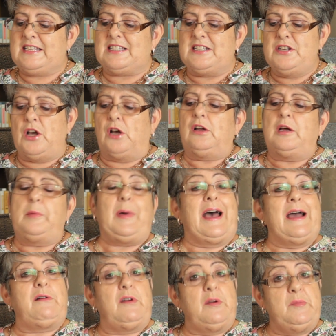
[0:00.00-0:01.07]
not
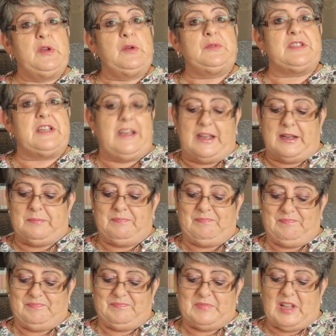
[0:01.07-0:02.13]
about a museum.
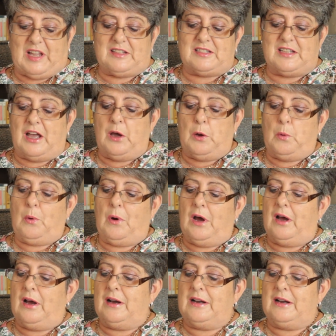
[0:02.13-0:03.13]
So,